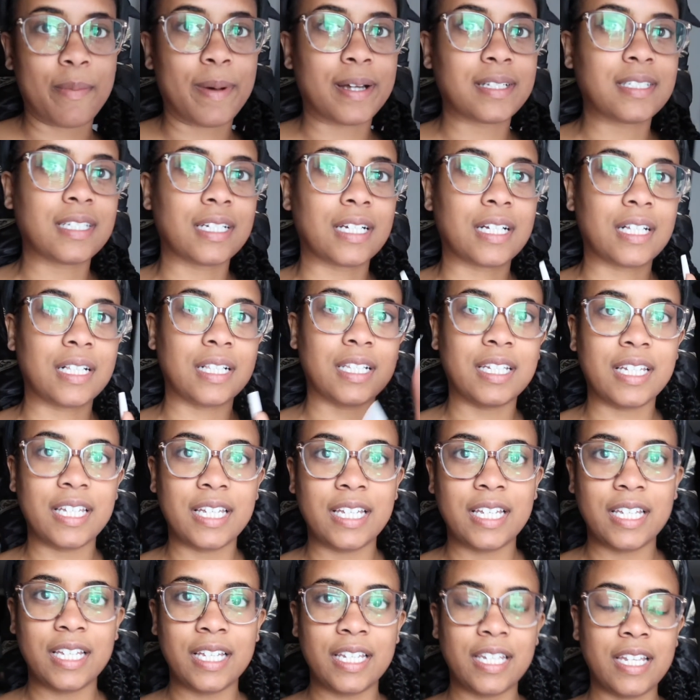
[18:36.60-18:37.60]
about to
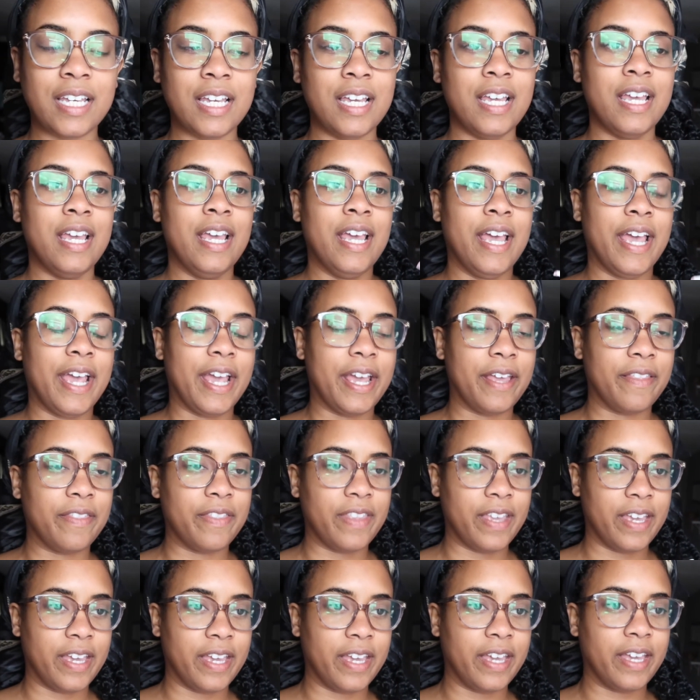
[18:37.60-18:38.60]
clean
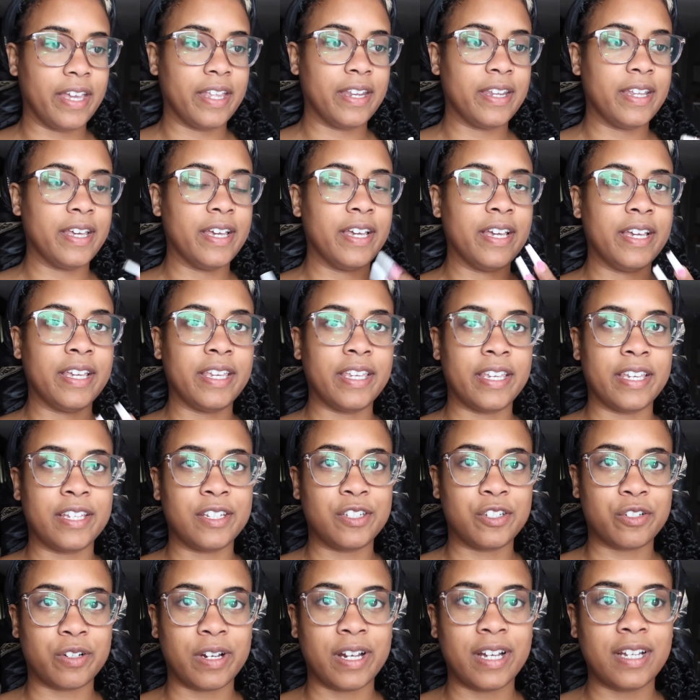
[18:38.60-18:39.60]
and then
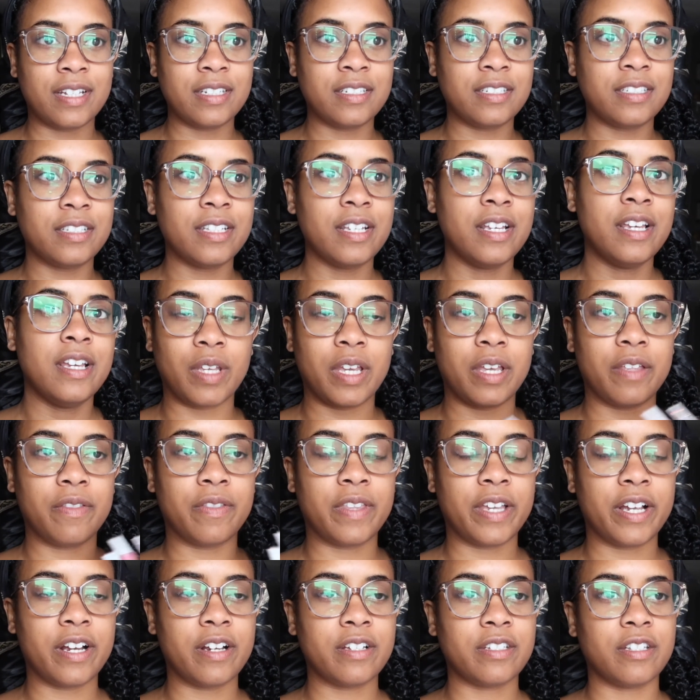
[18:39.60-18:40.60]
get dressed.
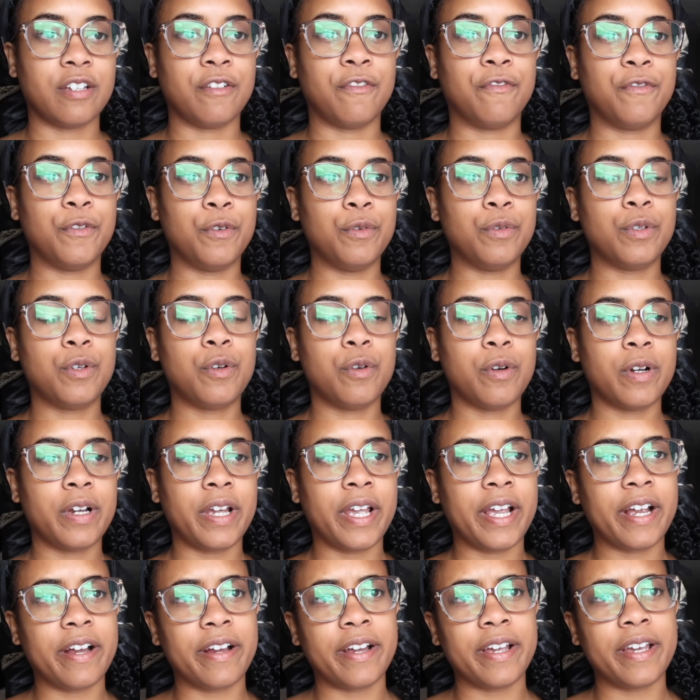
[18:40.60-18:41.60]
There's a food
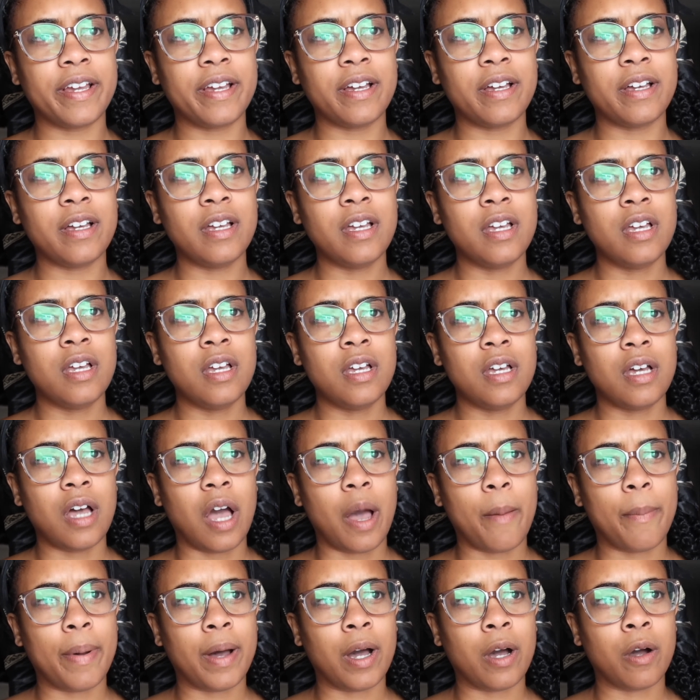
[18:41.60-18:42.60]
court area
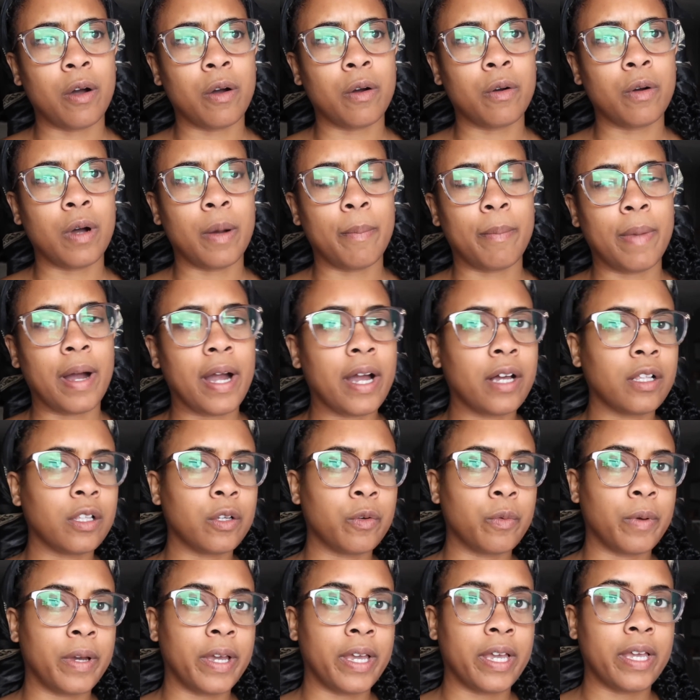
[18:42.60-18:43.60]
about a mile
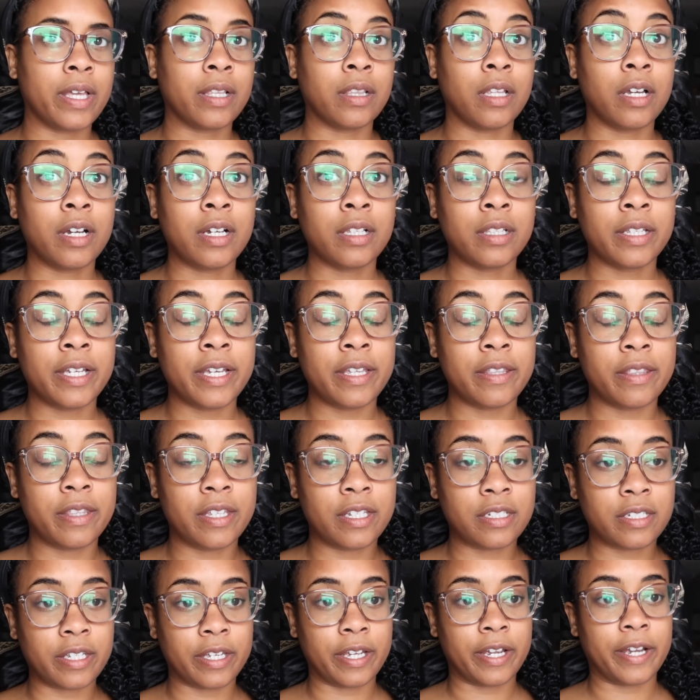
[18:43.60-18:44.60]
away. Luckily,
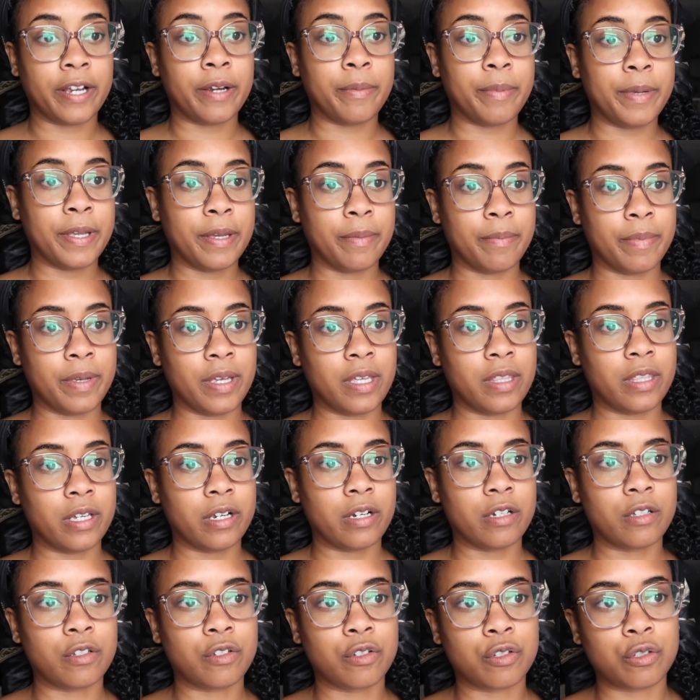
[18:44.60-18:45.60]
this Airbnb,
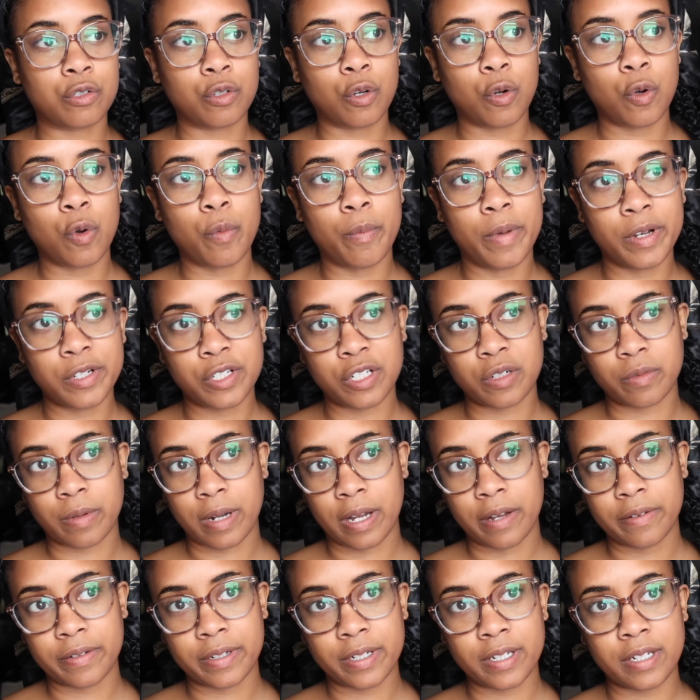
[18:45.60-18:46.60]
there is so much
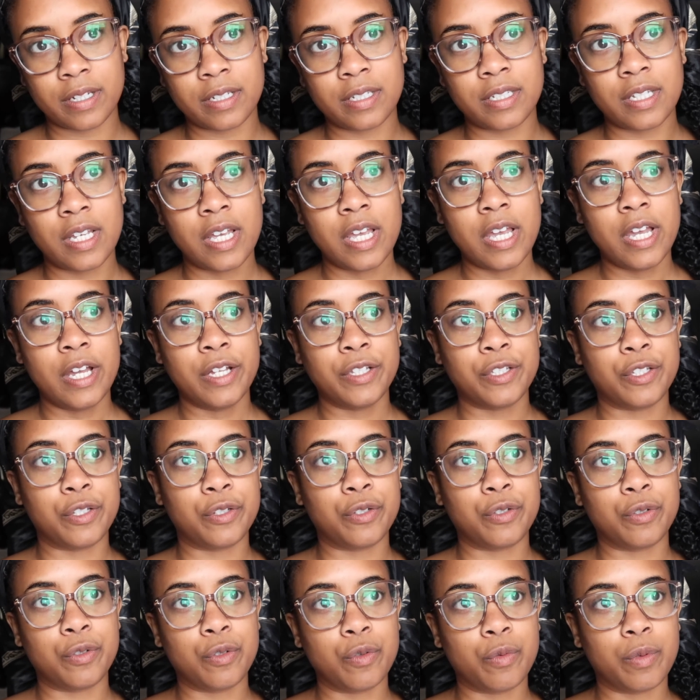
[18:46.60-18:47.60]
around us
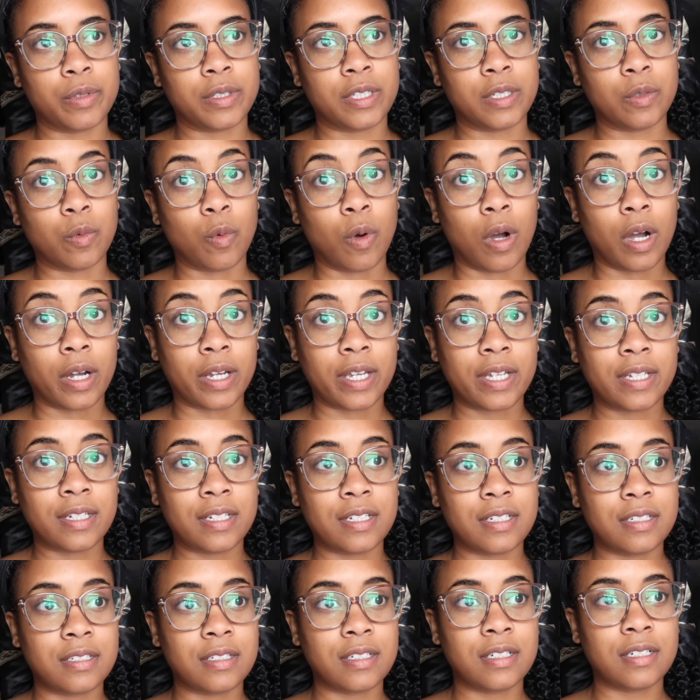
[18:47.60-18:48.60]
to do within walking
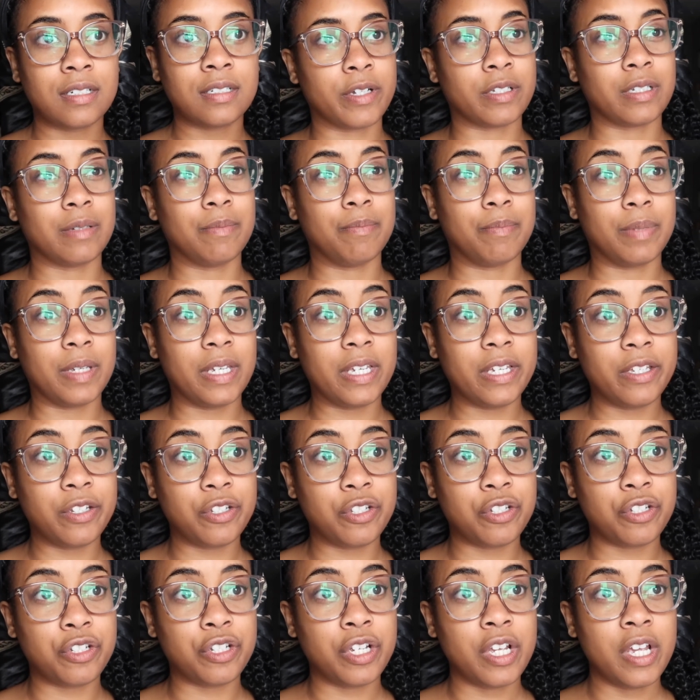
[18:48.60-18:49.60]
distance. There's a
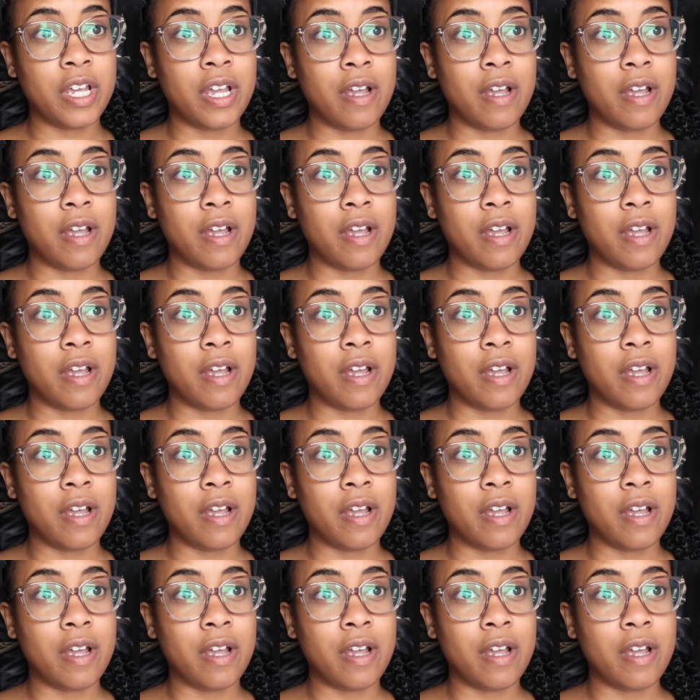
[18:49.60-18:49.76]
beach